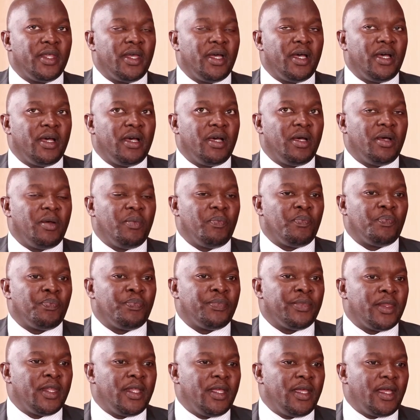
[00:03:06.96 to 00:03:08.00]
uh, uh,
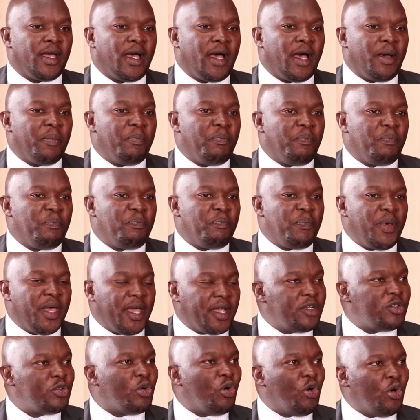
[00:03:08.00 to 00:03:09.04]
are
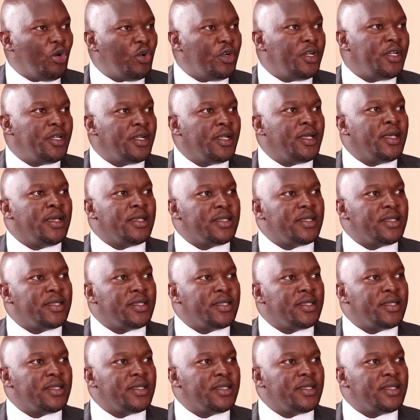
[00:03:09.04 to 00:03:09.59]
pegged on